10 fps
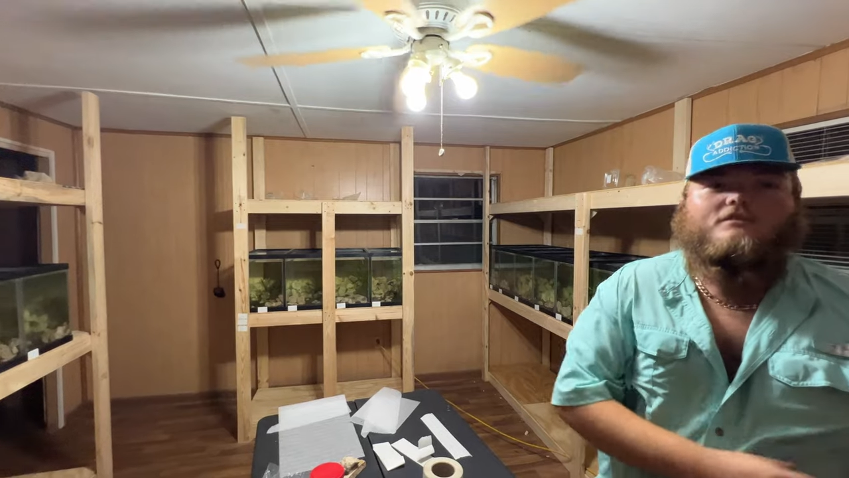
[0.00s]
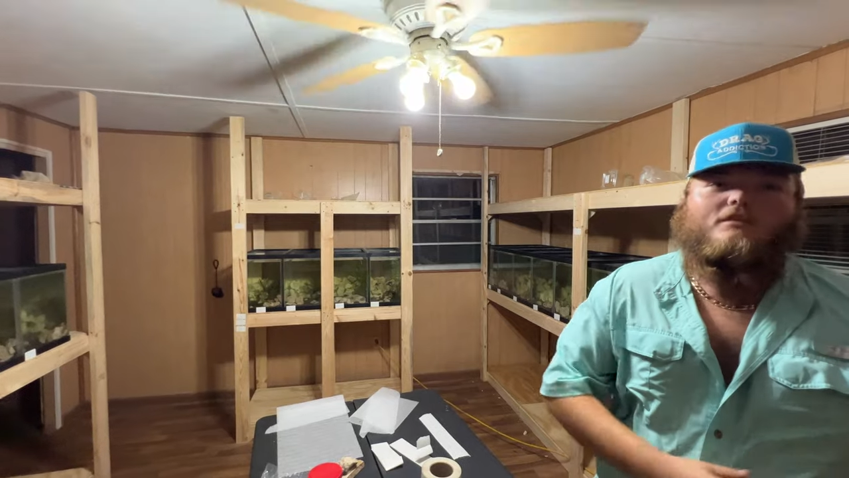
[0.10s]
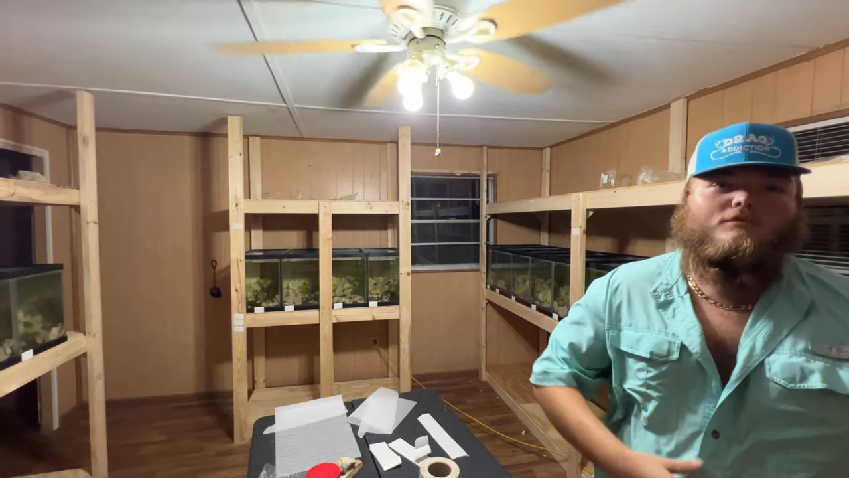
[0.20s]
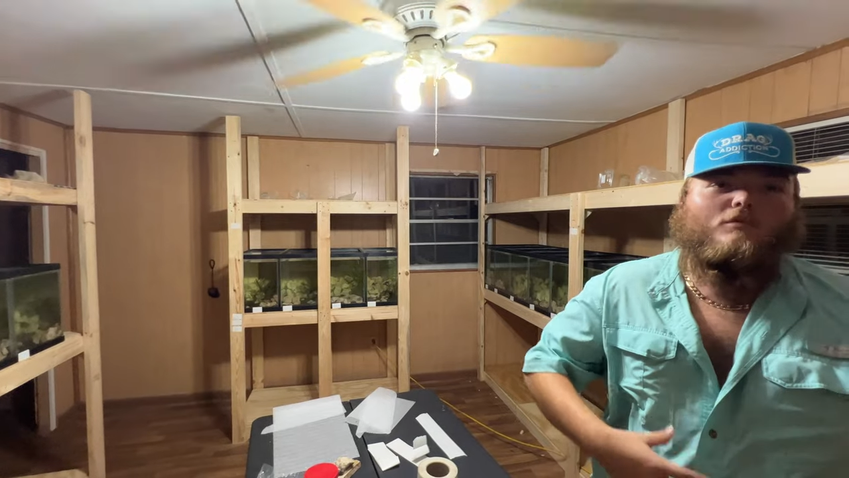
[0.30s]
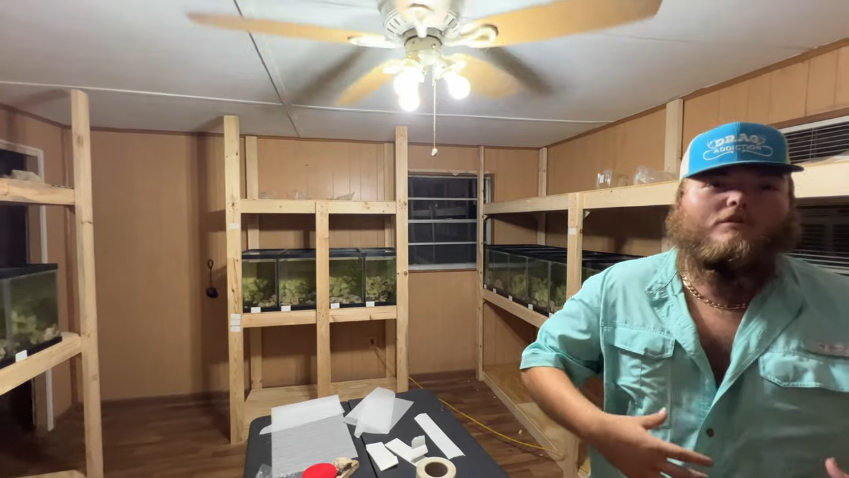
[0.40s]
and
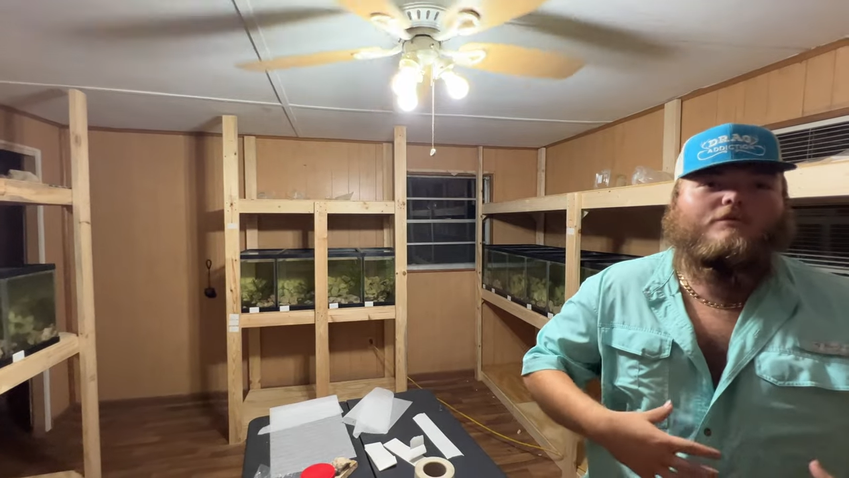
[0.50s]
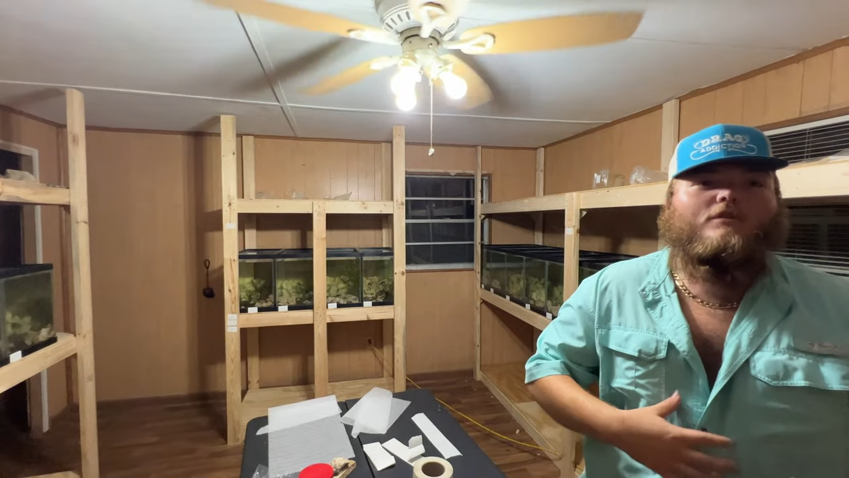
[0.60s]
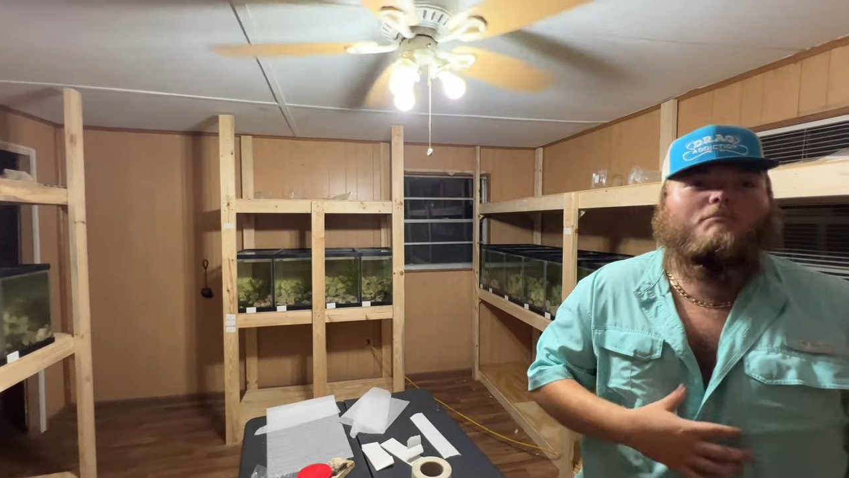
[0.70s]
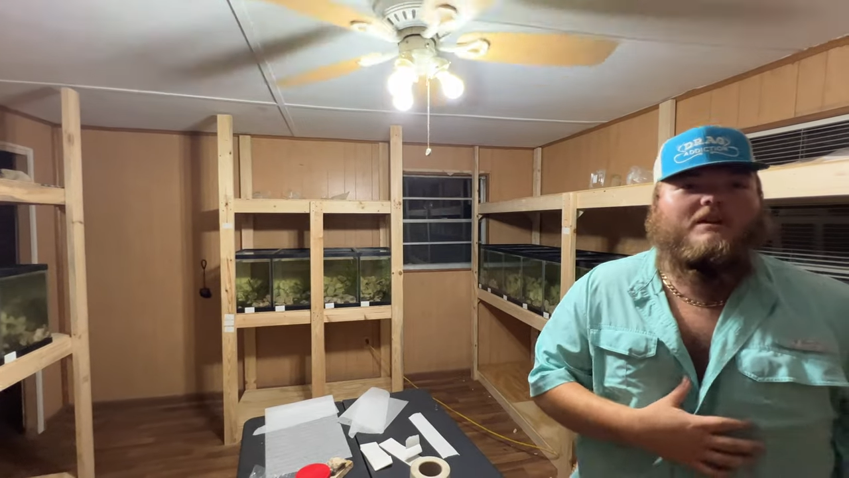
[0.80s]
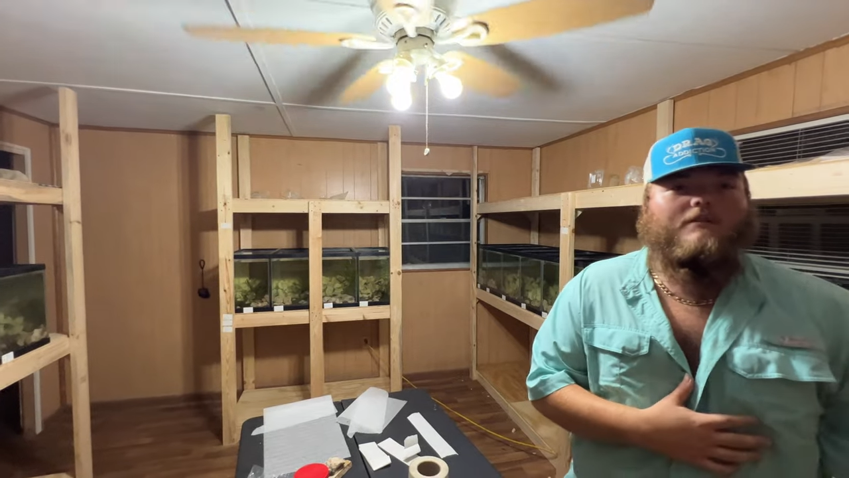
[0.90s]
those one
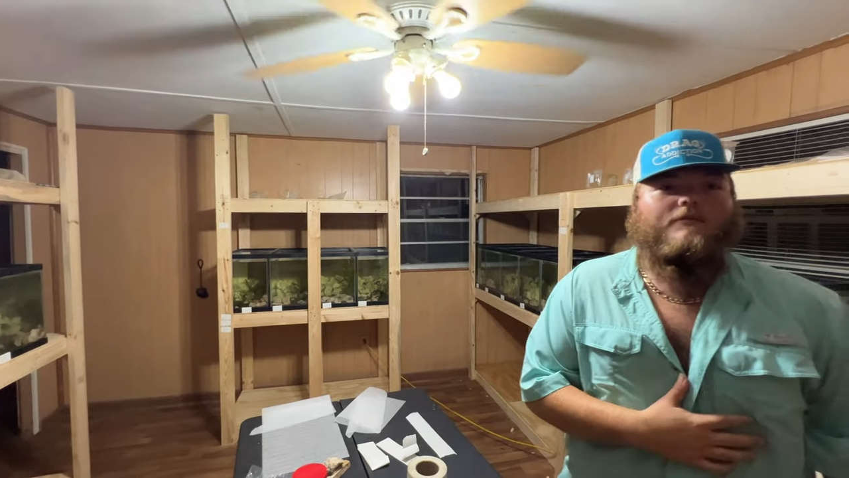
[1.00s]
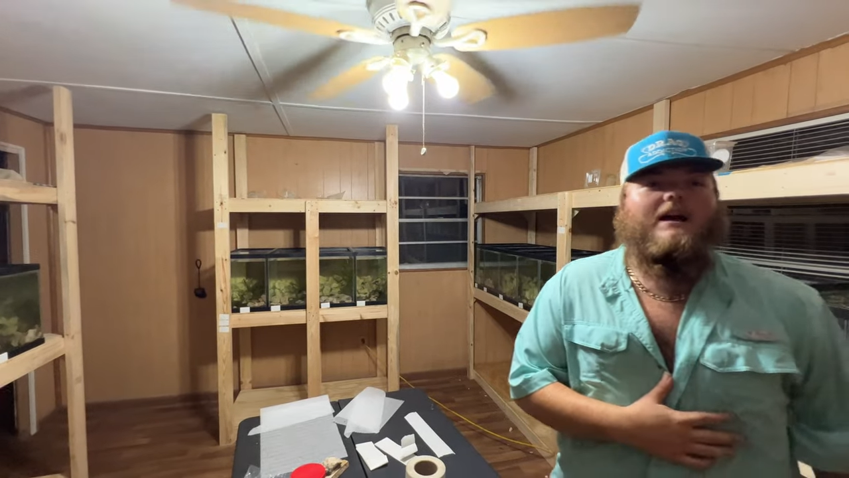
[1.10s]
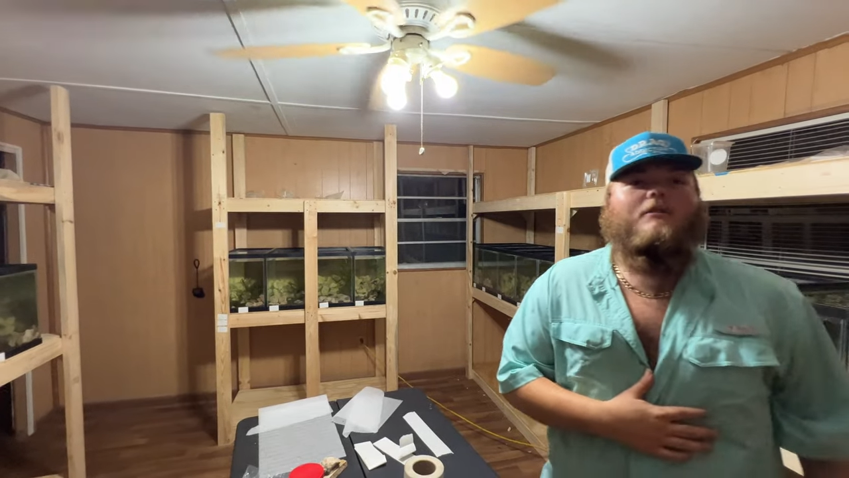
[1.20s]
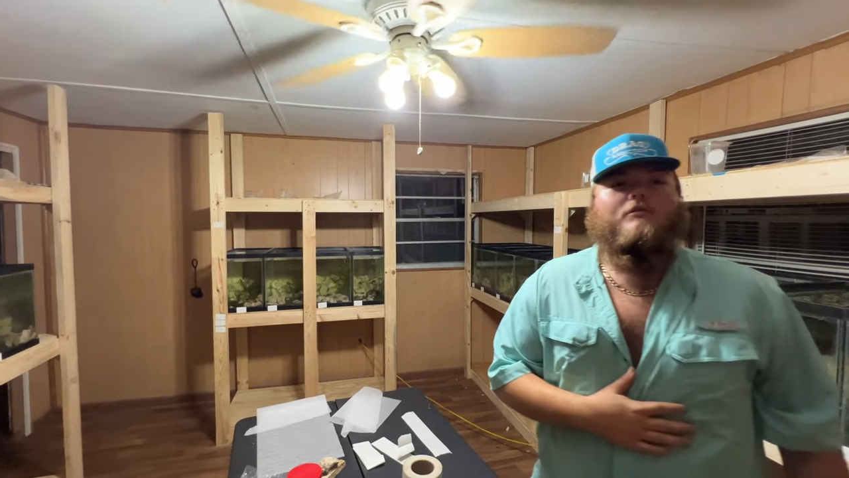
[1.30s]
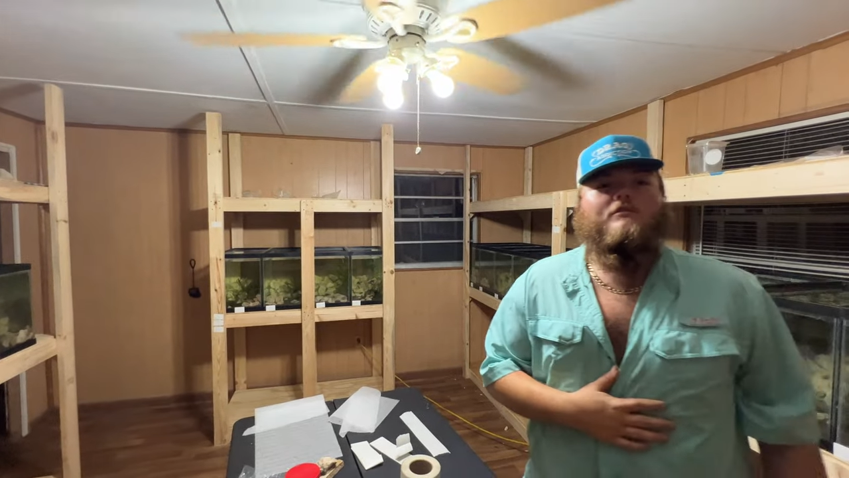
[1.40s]
real big fat
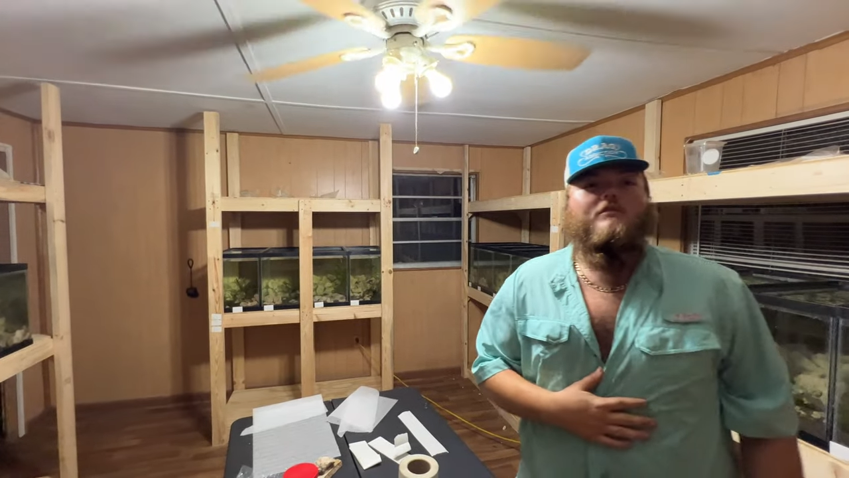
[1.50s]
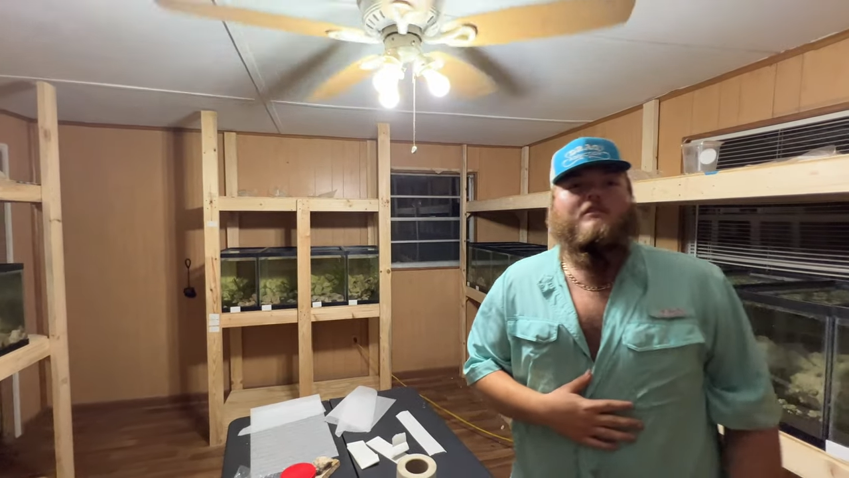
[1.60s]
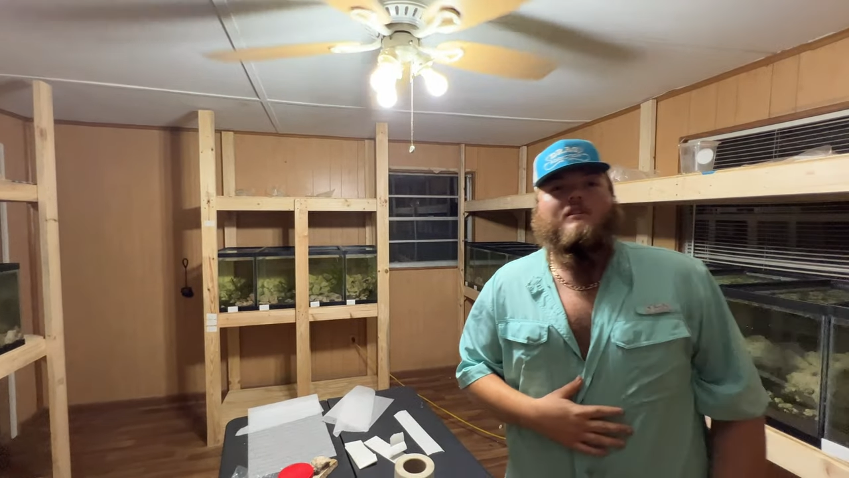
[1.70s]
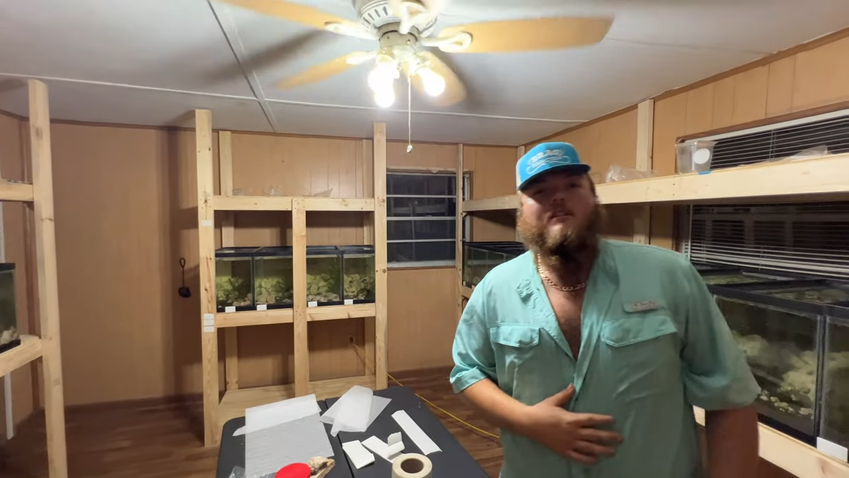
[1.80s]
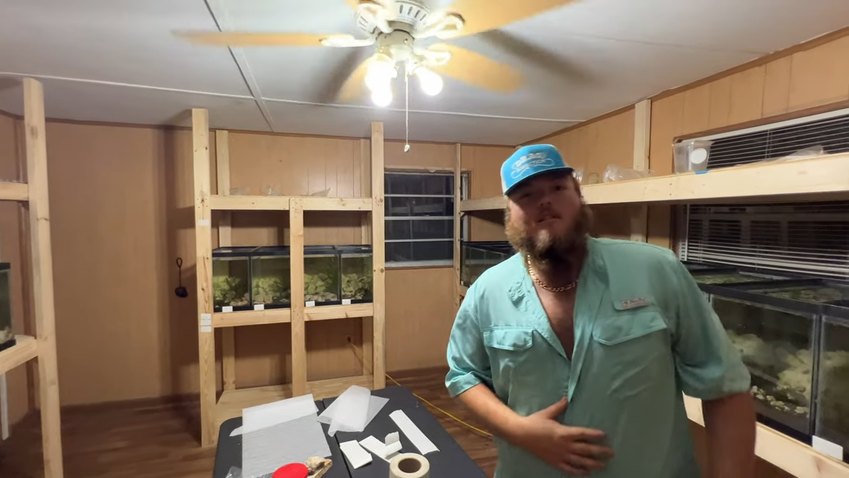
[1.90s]
ones.
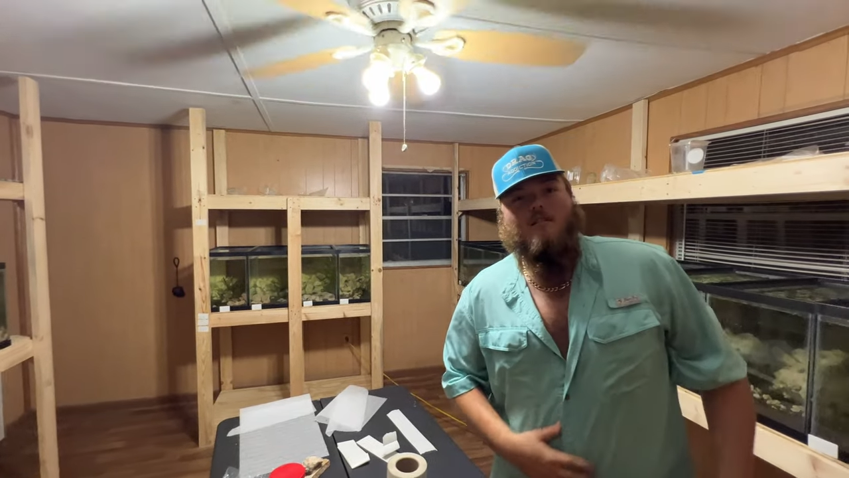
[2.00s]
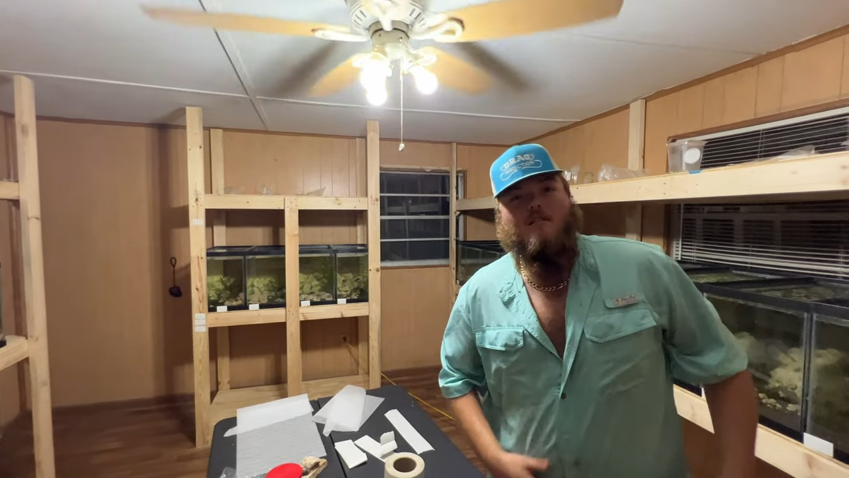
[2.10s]
Yeah.